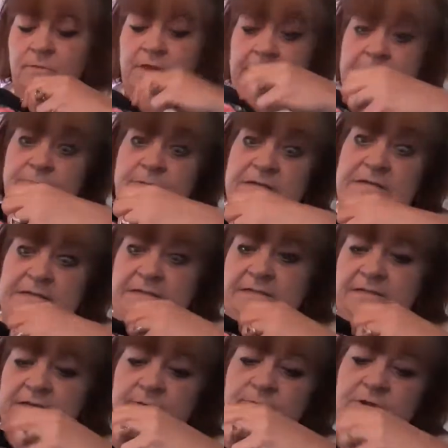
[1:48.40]
Let me get it
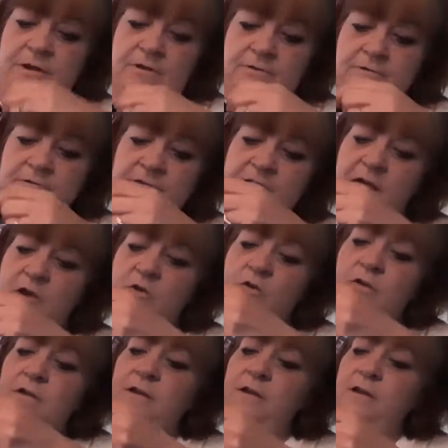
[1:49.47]
zipped here.
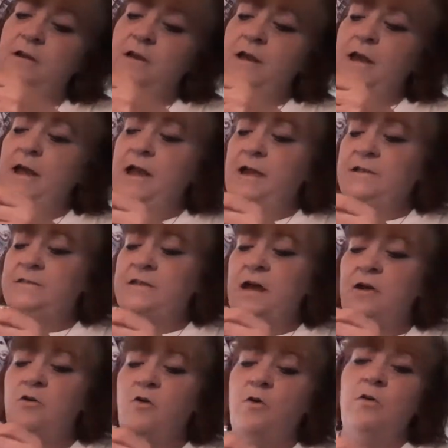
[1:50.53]
It's
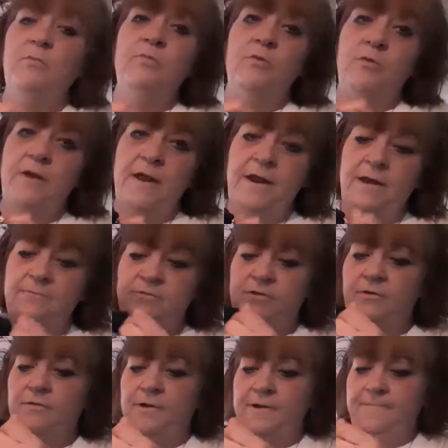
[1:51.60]
got cardboard in it,
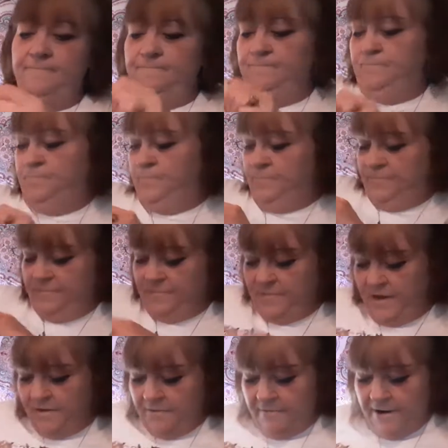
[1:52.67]
sorry.
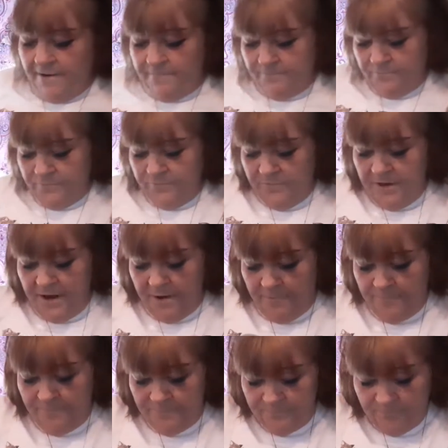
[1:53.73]
All right, now,
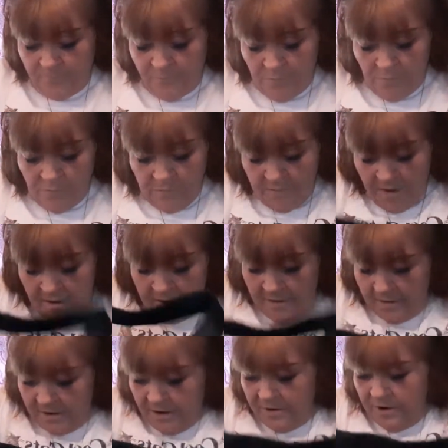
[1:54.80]

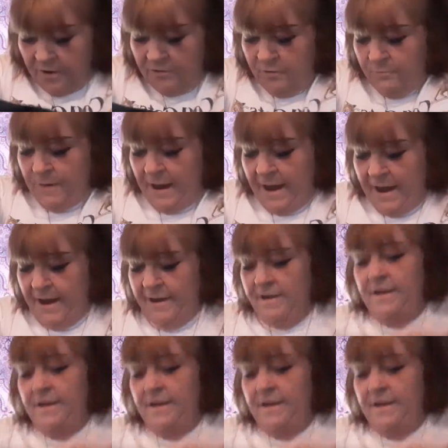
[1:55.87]
Another bag,